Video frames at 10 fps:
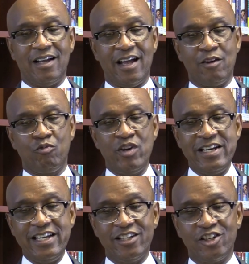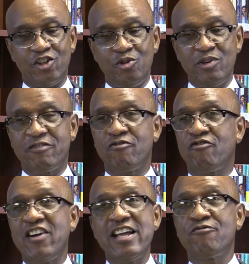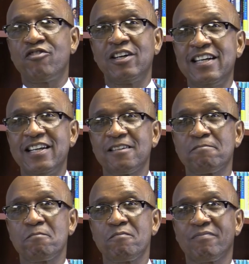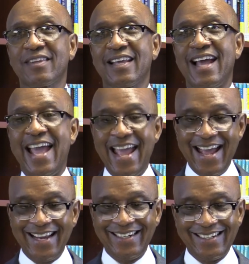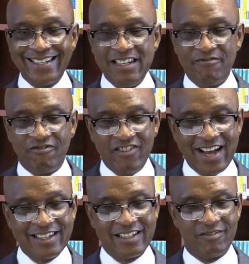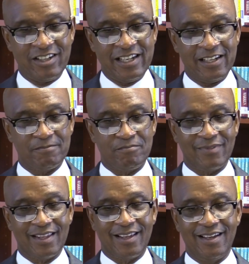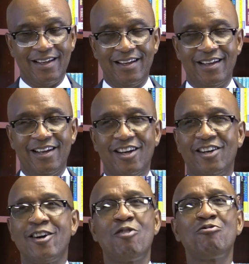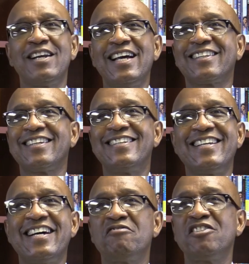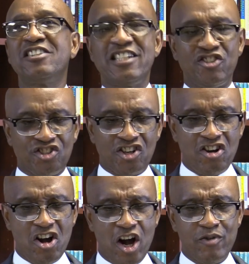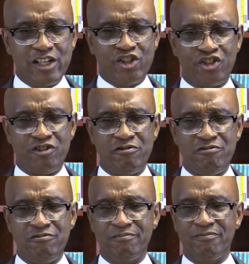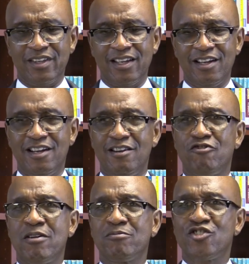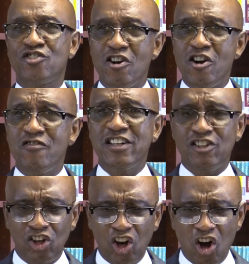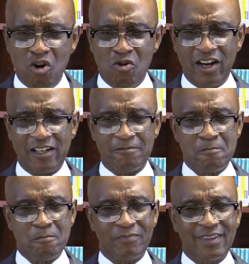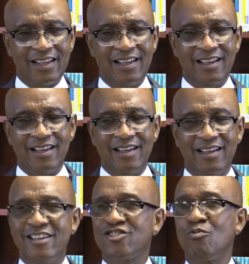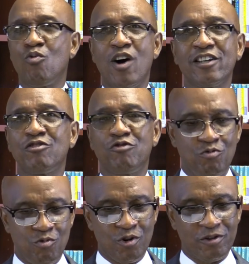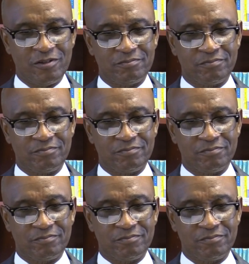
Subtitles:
and we need to do it faithfully and effectively. Don't let the devil discourage you from serving the Lord. It's a wonderful work,